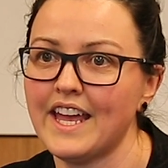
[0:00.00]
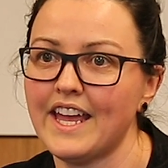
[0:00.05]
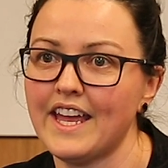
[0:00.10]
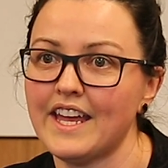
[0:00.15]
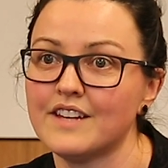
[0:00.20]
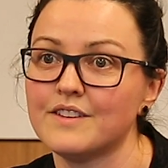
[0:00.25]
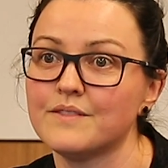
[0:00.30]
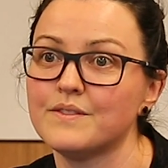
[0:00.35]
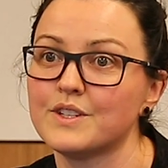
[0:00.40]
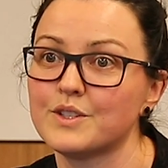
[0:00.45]

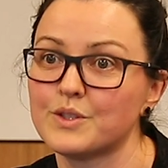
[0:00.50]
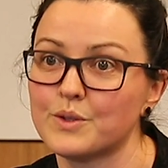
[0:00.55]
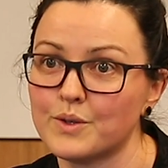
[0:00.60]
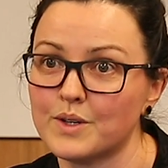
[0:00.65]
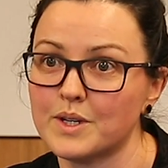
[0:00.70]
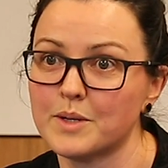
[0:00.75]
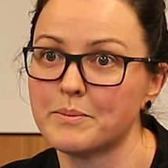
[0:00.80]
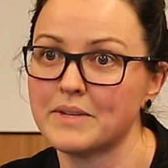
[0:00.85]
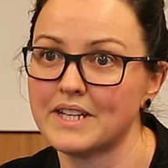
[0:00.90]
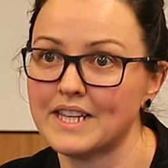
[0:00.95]
and
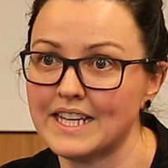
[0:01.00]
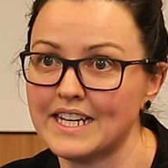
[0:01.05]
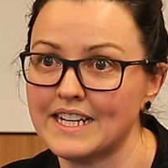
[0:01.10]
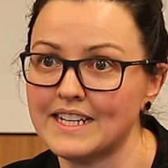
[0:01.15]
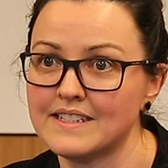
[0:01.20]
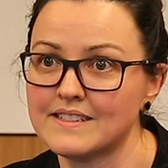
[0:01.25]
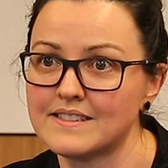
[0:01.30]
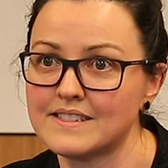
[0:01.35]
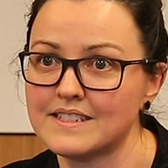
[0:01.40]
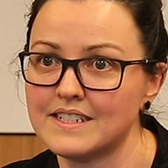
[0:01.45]
Victoria
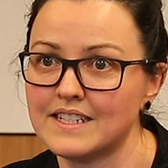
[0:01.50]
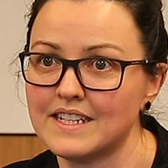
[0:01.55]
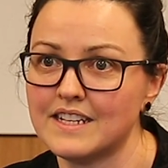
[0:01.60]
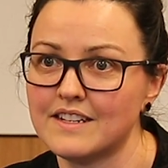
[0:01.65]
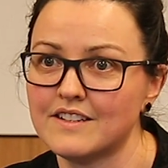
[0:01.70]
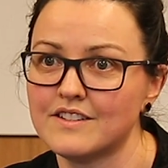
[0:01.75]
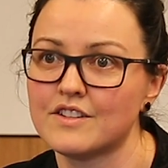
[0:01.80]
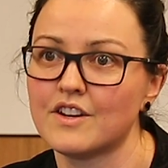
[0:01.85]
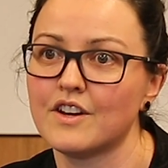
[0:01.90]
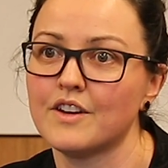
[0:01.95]
Police to
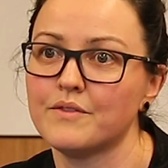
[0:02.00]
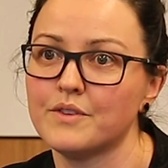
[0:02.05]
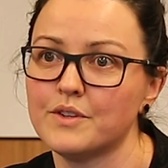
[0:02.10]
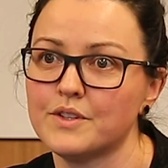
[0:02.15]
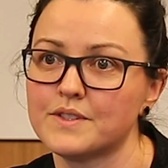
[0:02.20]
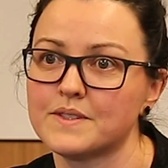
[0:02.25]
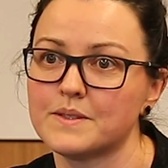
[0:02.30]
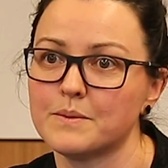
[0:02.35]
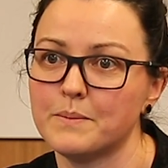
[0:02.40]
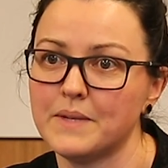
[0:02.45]
get a
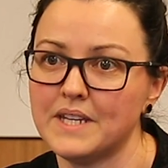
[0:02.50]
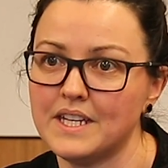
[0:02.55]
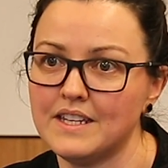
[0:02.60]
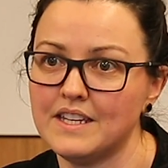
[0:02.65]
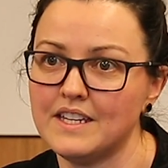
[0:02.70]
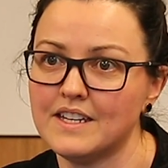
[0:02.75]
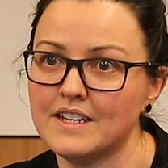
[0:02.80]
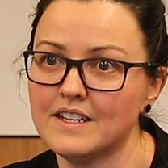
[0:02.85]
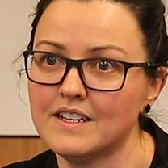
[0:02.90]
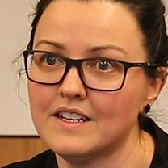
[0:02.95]
diverse
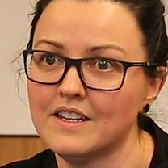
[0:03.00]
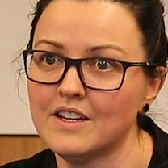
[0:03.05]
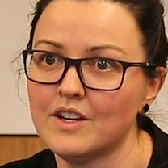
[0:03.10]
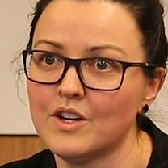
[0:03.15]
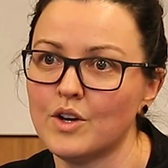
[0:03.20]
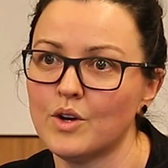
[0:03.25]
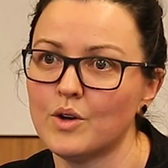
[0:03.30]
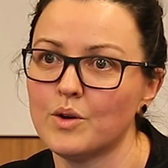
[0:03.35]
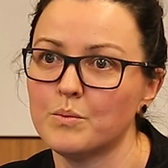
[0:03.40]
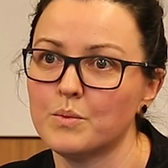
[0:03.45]
opinion
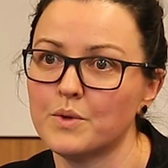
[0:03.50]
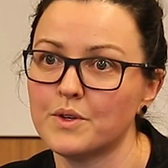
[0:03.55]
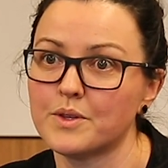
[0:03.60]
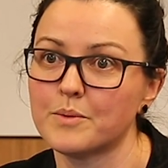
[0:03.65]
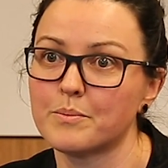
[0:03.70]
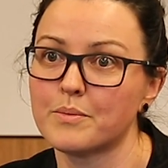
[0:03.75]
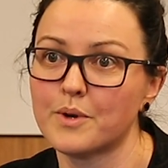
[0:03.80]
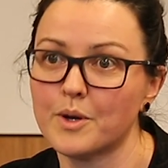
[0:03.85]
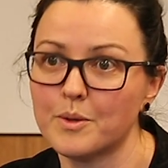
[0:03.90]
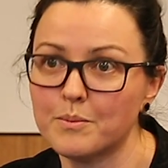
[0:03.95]
on what
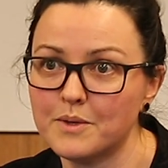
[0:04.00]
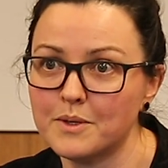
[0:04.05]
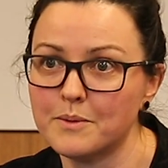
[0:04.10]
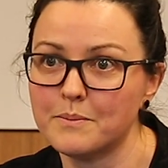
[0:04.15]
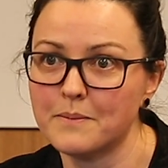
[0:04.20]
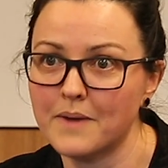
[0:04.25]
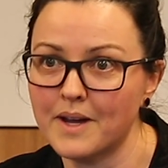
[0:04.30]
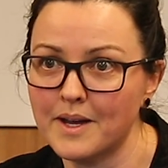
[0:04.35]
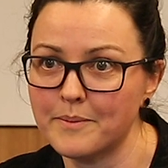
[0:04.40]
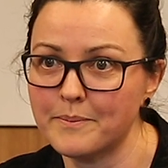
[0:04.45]
the
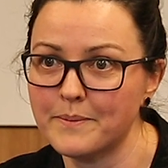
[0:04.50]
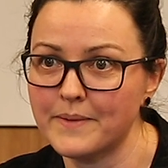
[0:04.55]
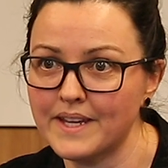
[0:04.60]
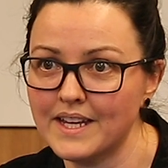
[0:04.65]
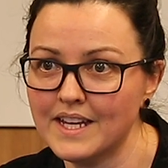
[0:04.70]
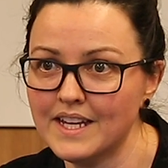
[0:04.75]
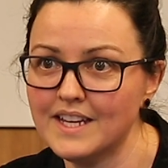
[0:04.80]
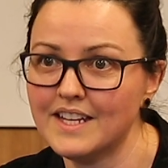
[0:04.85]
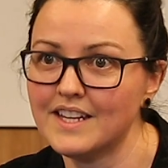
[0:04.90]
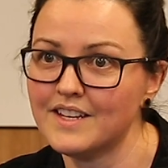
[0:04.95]
problem might
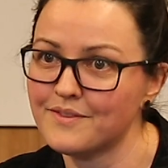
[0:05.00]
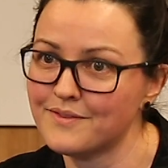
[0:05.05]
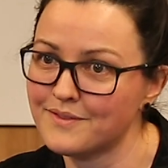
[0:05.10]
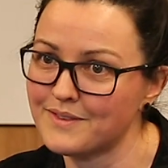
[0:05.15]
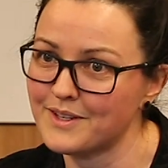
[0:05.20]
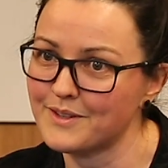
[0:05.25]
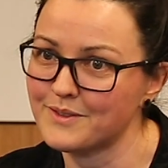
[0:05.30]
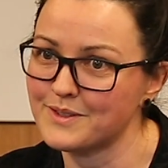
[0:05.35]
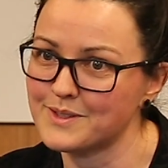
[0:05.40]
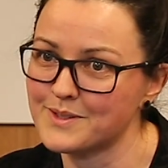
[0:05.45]
be, if
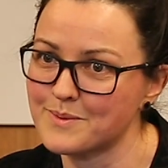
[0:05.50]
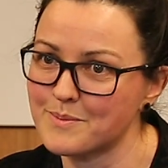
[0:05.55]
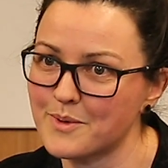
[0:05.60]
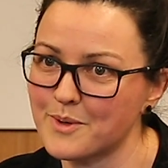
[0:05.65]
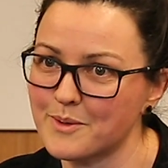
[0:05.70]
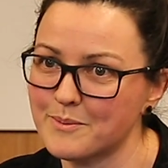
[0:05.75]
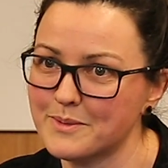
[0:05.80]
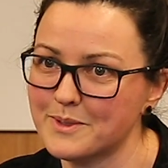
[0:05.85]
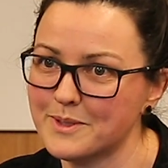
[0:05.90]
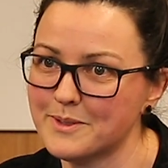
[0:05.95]
there is a
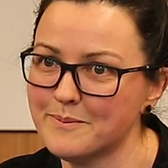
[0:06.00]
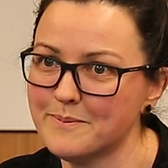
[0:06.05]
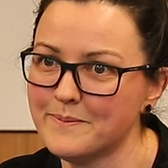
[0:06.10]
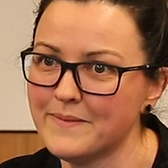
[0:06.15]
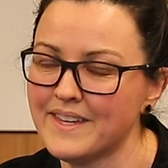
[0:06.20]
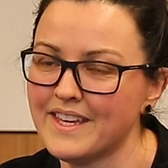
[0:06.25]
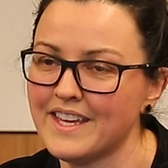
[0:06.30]
problem,